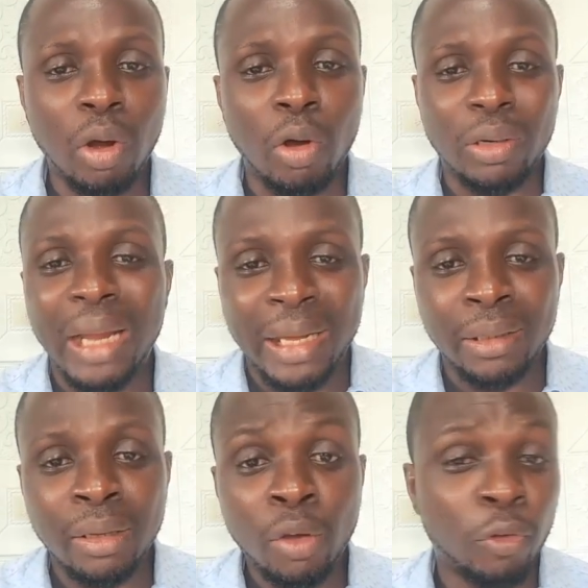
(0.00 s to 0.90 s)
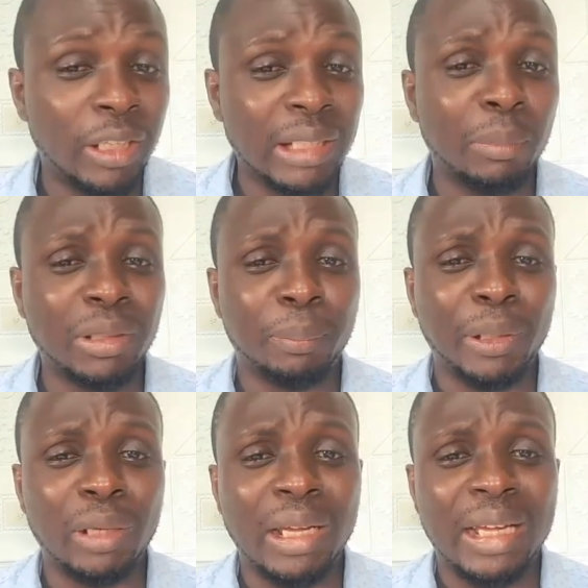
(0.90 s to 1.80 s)
online. For example, the
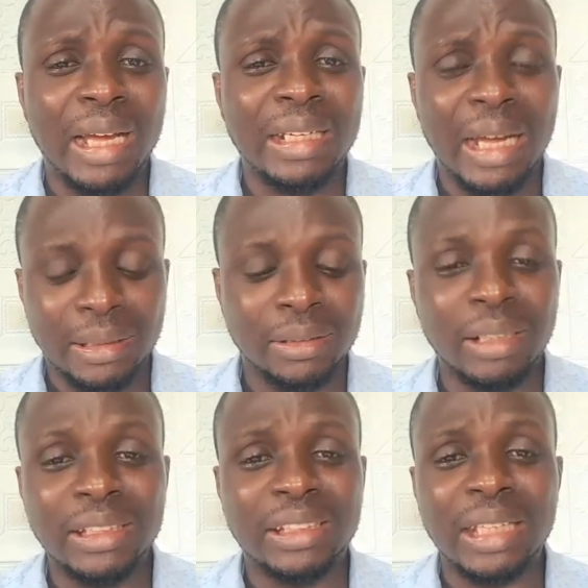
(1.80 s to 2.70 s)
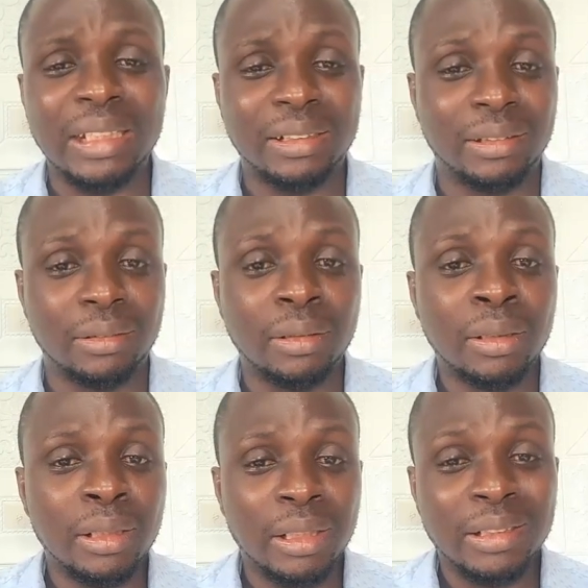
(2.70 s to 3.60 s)
particular guy that registered
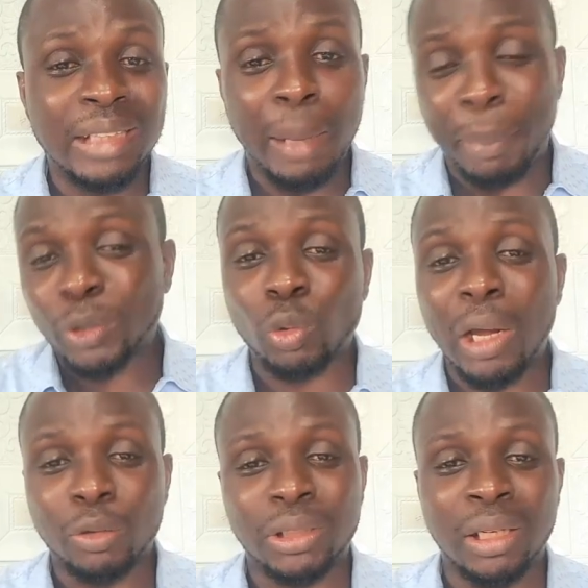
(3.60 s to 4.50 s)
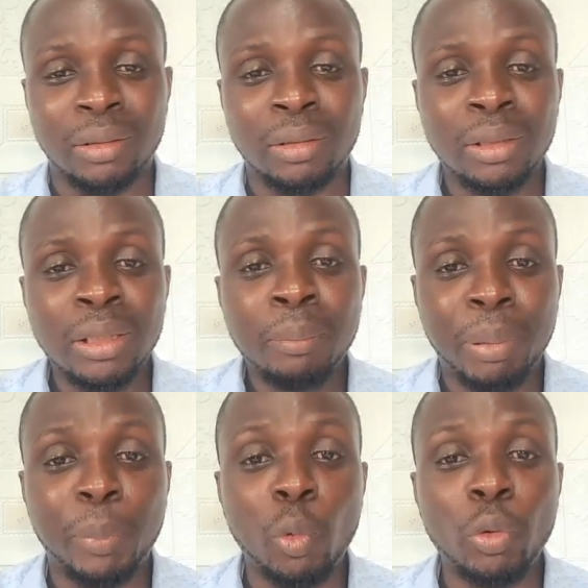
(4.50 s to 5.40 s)
that particular hotel,
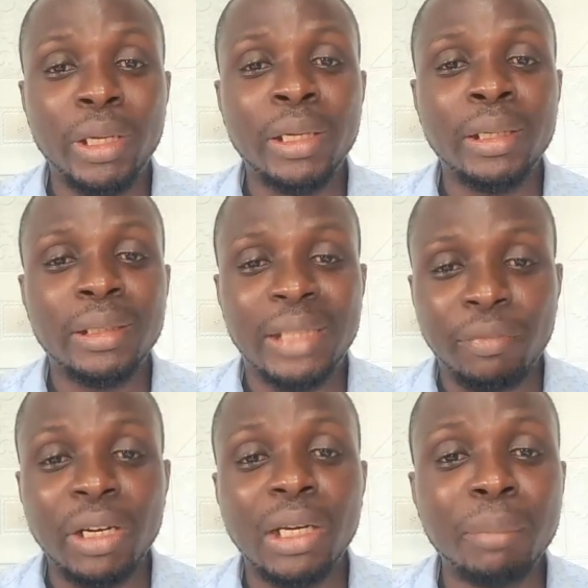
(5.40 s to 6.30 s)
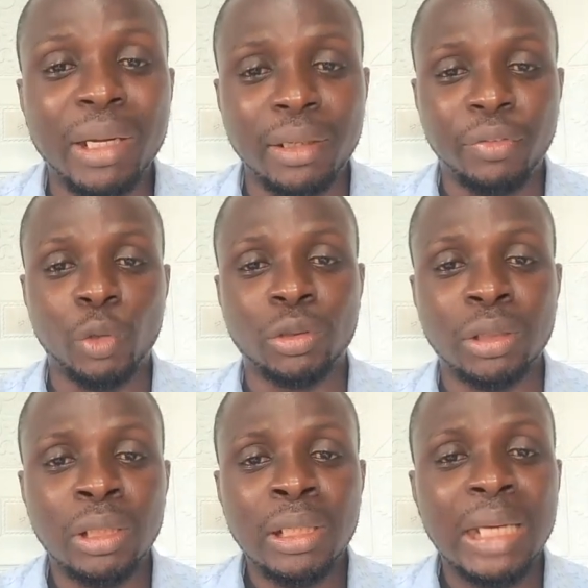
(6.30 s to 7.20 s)
people will definitely make
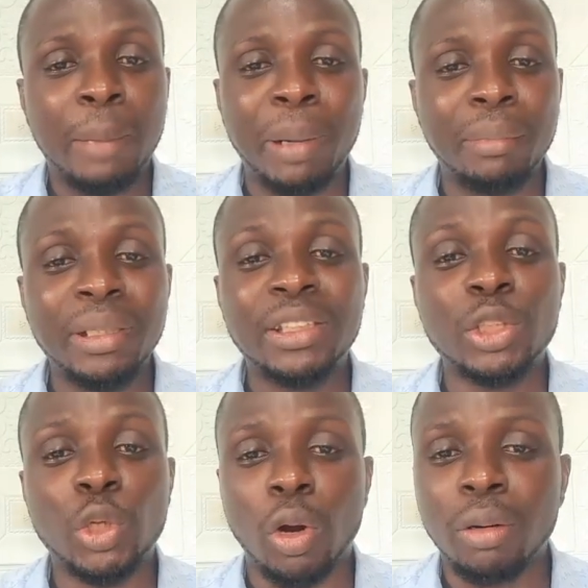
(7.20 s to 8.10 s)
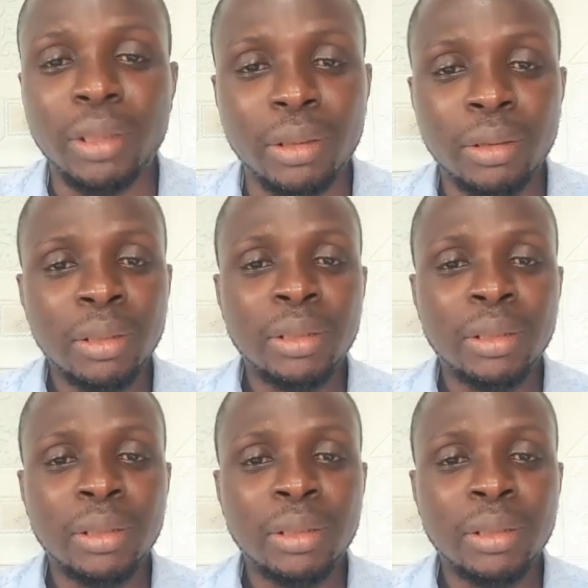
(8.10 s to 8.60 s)
reviews. Like, probably this is a wrong